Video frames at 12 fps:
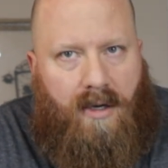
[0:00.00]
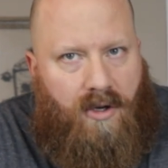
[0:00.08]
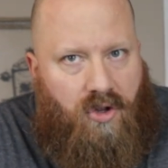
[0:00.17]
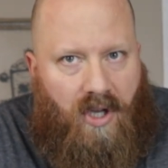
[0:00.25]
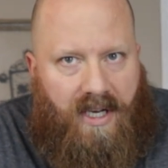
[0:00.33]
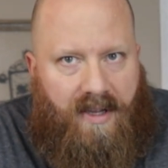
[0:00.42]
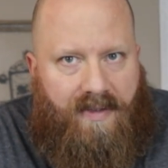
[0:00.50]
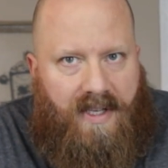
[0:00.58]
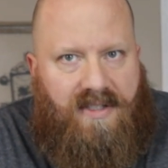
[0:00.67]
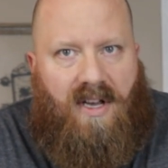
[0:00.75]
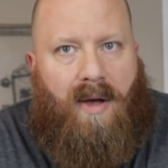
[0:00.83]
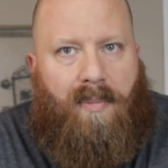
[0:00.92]
cleaning
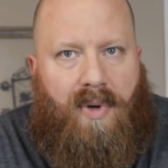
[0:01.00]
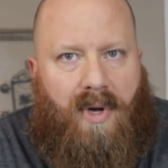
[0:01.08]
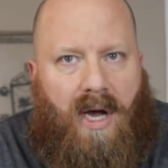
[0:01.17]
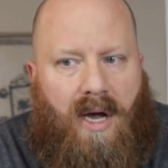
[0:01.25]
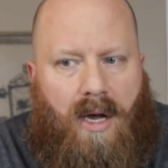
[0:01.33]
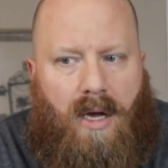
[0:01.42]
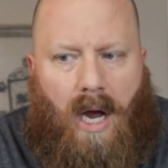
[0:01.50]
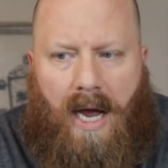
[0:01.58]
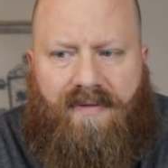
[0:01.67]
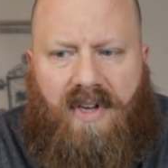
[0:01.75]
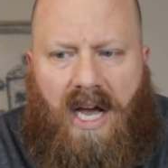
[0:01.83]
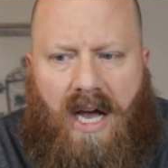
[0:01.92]
these up. Uh,
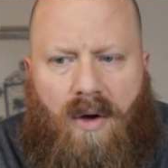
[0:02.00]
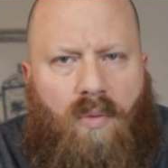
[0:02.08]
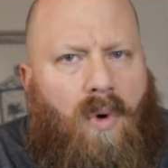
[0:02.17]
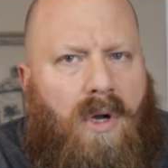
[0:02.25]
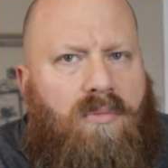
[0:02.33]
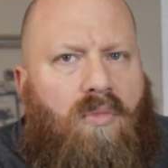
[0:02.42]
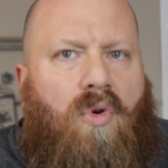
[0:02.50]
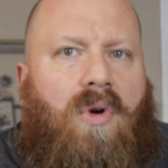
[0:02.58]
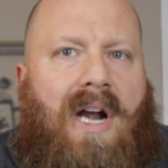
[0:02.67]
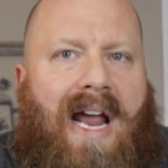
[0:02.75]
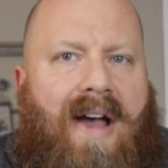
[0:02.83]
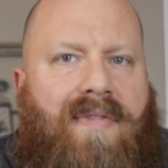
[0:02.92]
I've got one
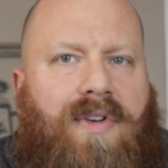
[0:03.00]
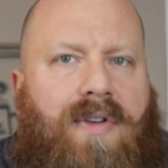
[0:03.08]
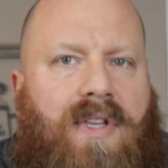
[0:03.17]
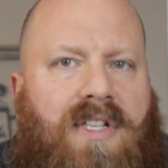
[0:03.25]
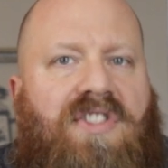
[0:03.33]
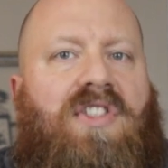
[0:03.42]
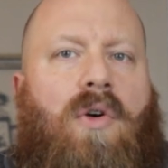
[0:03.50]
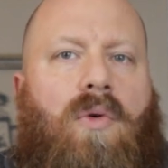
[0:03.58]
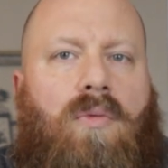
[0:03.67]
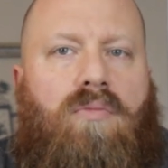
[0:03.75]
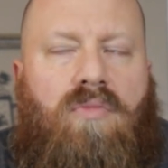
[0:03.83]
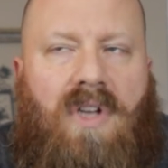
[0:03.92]
more after this,
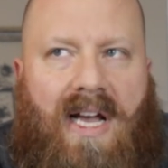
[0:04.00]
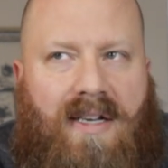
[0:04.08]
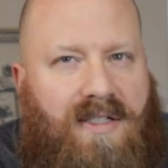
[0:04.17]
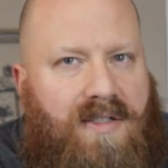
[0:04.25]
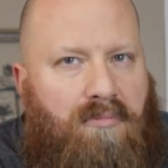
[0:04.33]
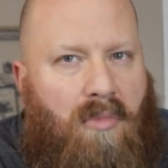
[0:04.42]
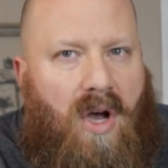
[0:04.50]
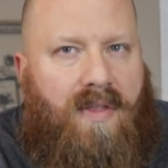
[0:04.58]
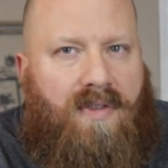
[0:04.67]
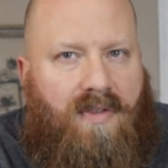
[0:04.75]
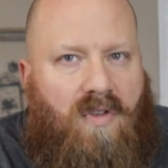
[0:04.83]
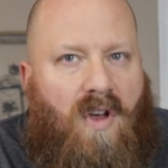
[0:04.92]
so next
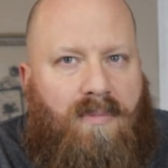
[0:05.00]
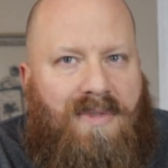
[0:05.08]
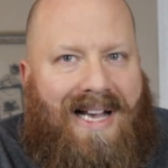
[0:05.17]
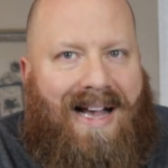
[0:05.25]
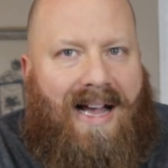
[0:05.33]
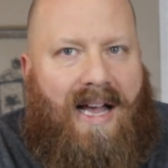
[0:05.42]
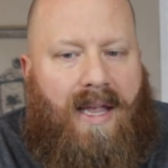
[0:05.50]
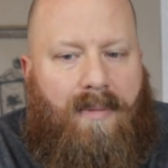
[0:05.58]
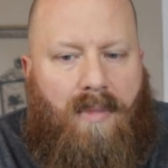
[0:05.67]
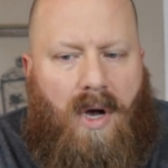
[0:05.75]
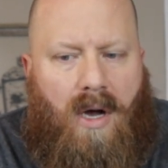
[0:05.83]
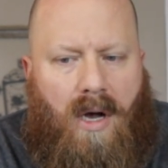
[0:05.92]
month
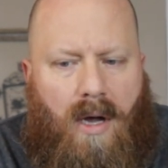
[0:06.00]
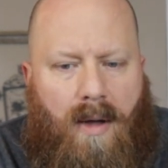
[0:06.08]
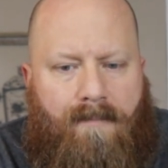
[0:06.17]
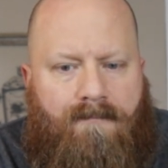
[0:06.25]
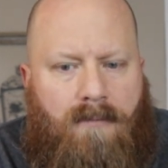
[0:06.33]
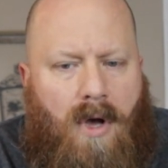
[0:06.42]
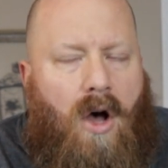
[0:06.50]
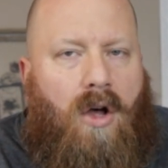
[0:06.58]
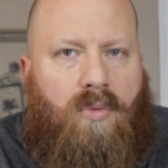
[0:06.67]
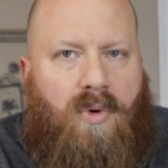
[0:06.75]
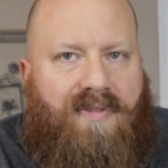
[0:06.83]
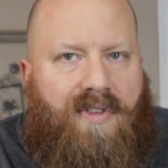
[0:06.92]
sometime um,
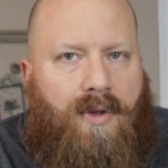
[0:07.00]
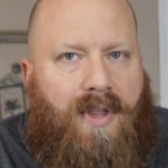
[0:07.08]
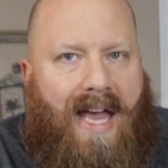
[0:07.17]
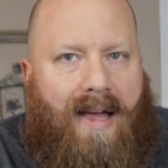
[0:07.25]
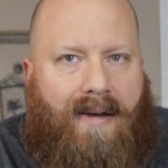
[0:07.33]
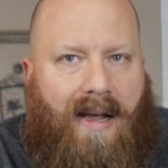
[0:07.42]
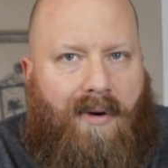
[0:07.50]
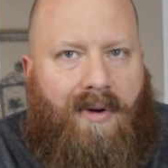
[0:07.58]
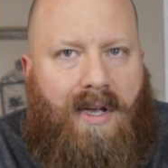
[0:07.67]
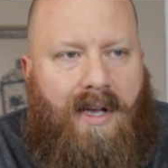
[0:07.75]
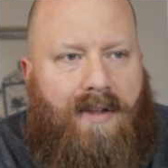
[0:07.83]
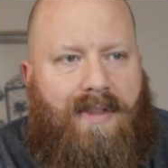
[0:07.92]
I'll review that. Now,
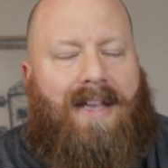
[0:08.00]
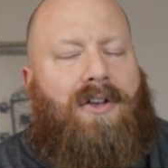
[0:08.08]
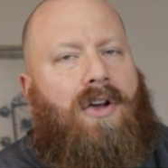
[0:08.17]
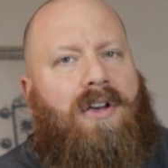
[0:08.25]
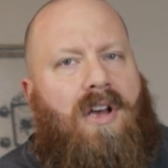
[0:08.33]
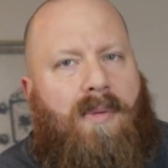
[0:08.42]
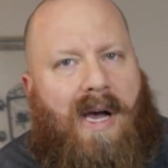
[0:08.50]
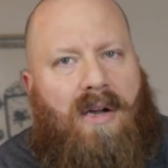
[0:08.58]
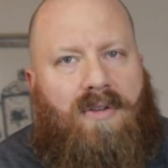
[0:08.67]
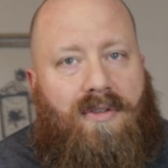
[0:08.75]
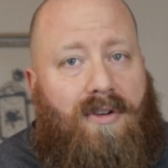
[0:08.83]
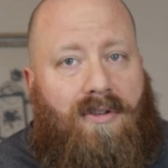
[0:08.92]
they could come
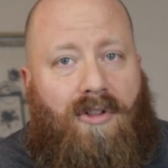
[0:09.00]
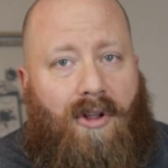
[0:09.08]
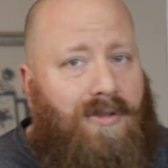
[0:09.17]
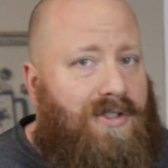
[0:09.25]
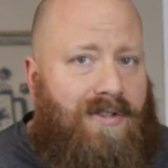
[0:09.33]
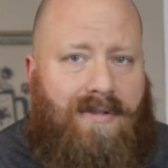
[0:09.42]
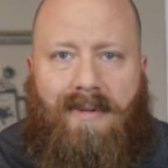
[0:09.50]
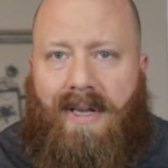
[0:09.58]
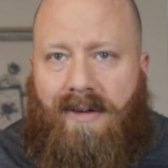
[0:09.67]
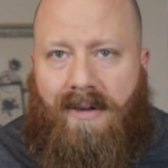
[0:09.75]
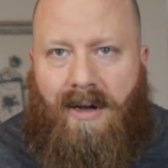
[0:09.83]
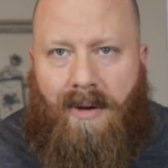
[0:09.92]
out a little closer,
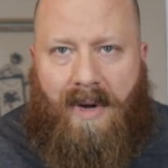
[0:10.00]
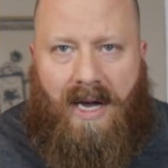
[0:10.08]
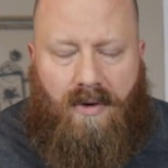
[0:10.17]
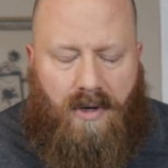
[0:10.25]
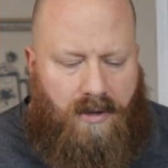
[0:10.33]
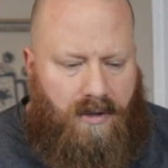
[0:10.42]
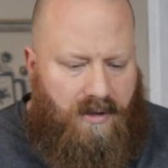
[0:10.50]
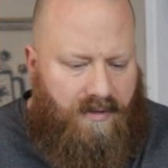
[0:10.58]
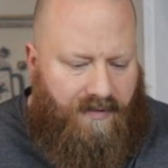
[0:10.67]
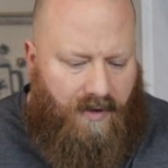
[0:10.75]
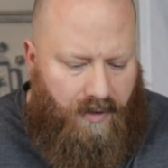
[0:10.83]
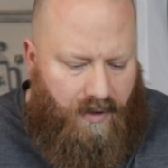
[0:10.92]
they could come out a little
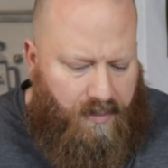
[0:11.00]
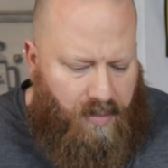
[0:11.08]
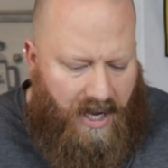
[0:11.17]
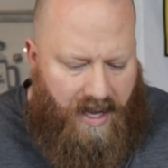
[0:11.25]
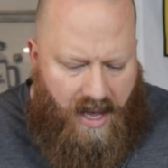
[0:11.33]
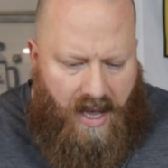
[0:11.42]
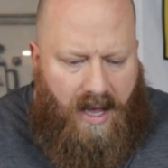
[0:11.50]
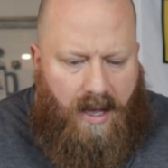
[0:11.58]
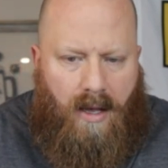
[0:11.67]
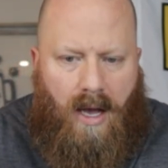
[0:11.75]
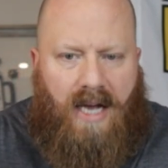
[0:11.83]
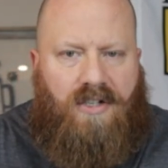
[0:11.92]
further, but
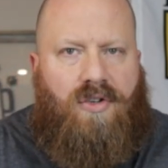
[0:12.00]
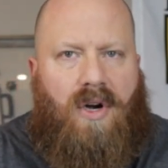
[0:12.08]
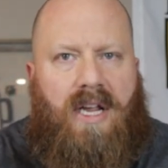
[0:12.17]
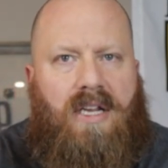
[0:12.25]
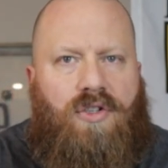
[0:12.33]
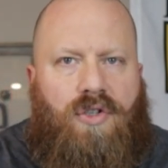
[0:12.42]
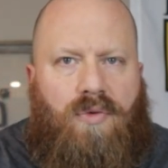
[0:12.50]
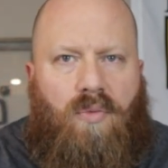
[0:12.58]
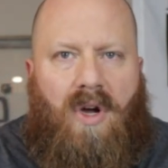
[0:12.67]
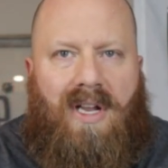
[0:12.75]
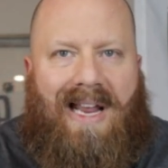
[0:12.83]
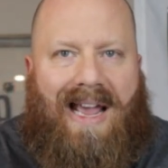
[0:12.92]
I try and do
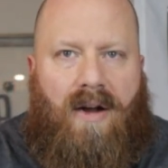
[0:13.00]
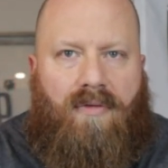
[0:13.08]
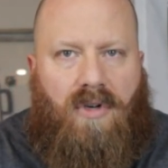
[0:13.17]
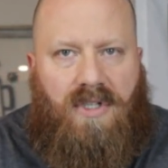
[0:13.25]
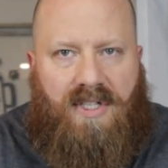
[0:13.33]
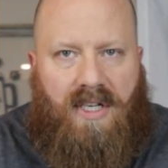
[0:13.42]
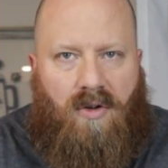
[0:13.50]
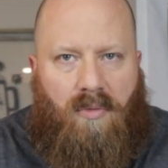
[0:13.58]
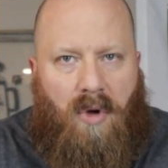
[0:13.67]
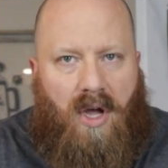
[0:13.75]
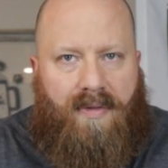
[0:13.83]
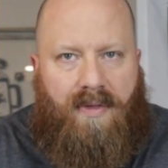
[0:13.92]
one every
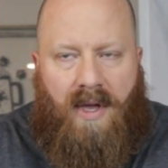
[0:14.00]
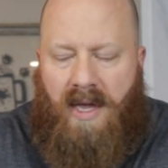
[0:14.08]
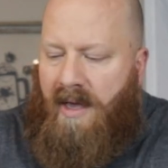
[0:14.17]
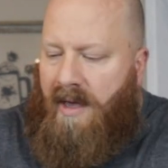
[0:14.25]
single month.